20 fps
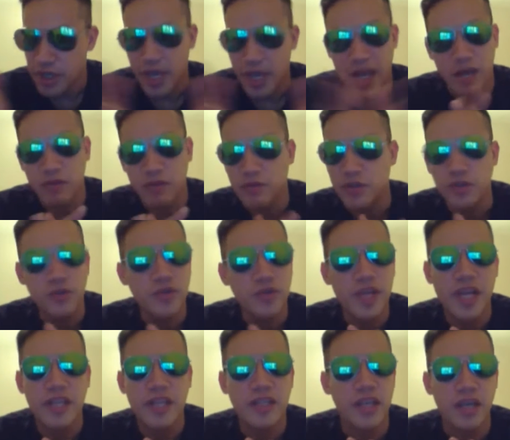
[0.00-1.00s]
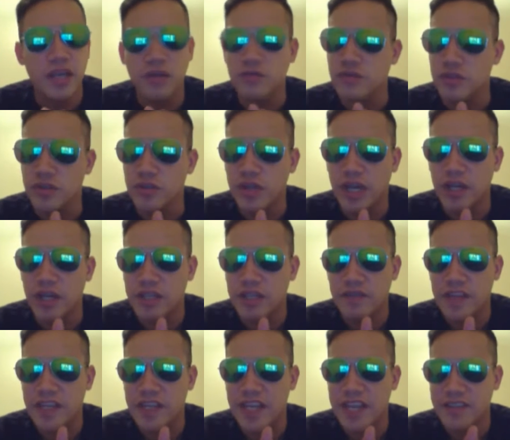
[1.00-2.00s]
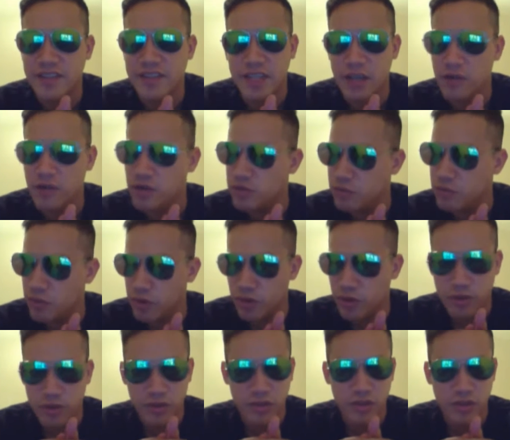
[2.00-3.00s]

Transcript: I don't do that. I don't, do, I don't live that lifestyle no more.